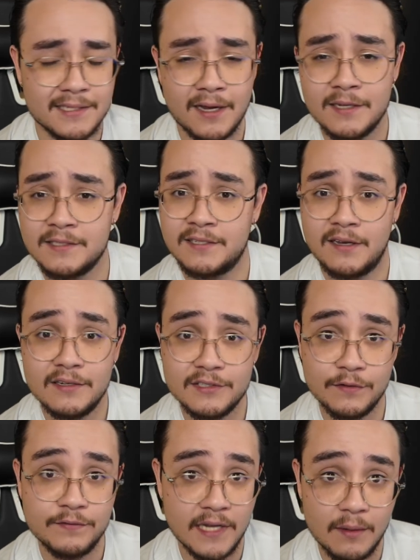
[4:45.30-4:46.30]
It's got
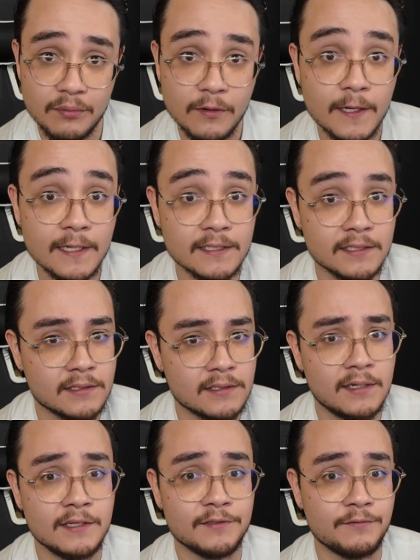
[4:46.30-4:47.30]
tons of
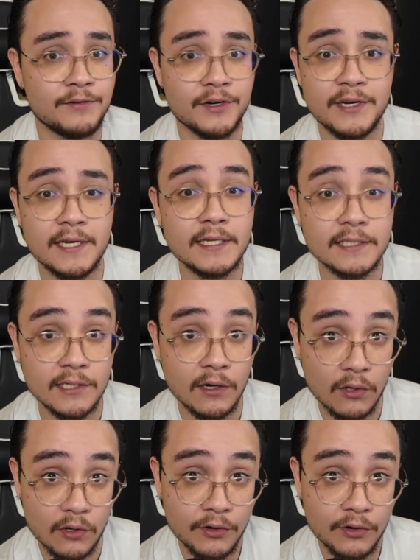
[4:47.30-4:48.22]
templates, it's very easy to